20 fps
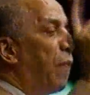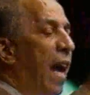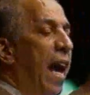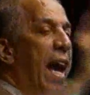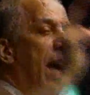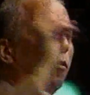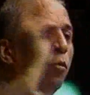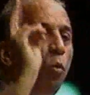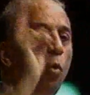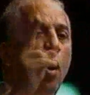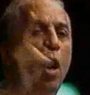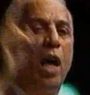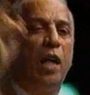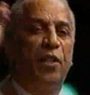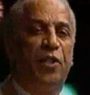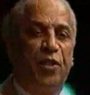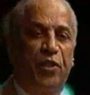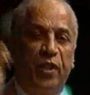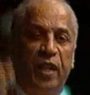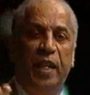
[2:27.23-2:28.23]
find
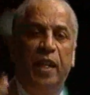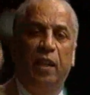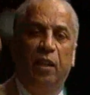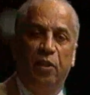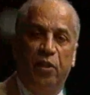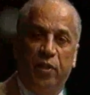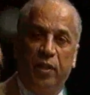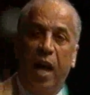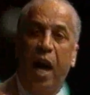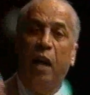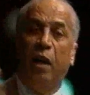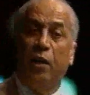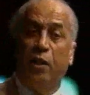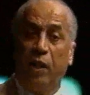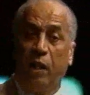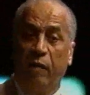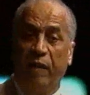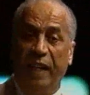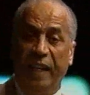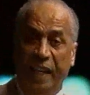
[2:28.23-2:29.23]
one single
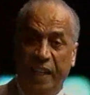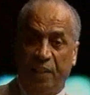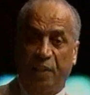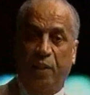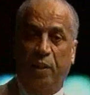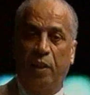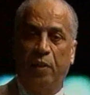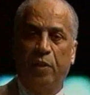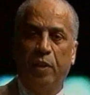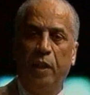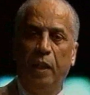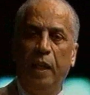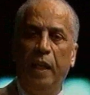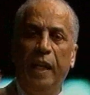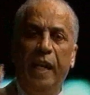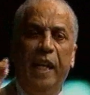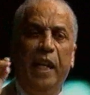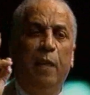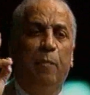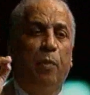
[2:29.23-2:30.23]
solitary instance
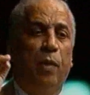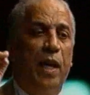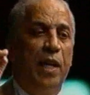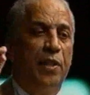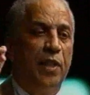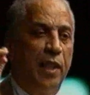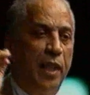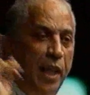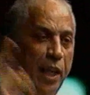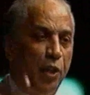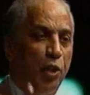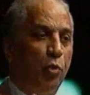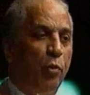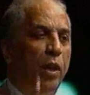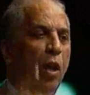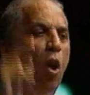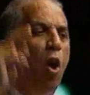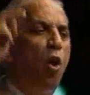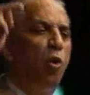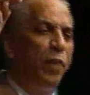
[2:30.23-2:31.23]
any place in
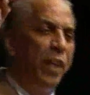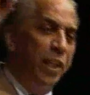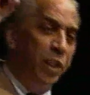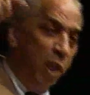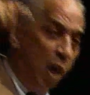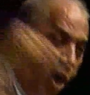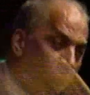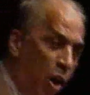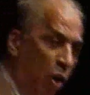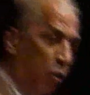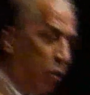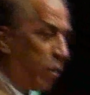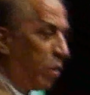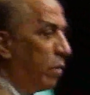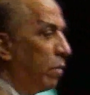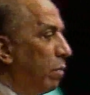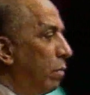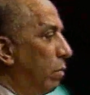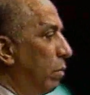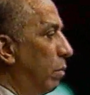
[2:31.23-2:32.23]
history on this earth
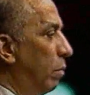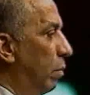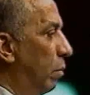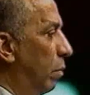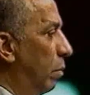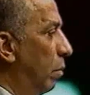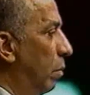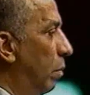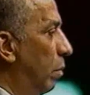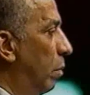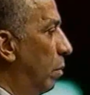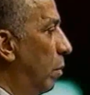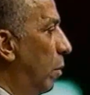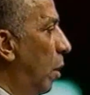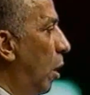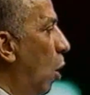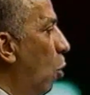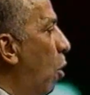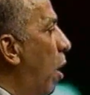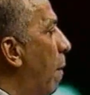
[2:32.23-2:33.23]

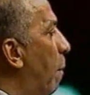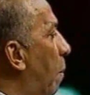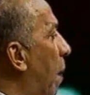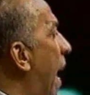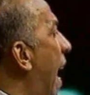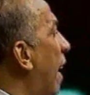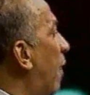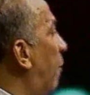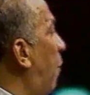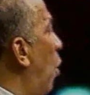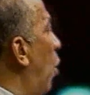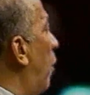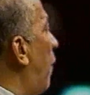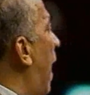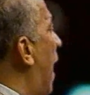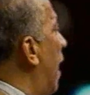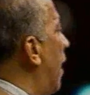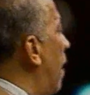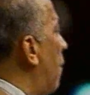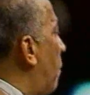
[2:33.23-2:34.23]
where black folk have
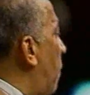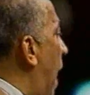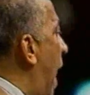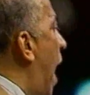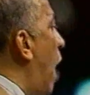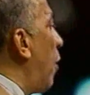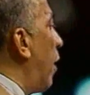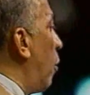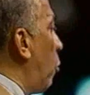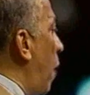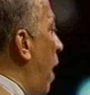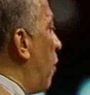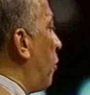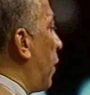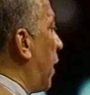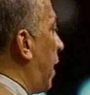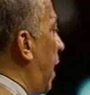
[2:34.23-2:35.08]
had enough power and wealth to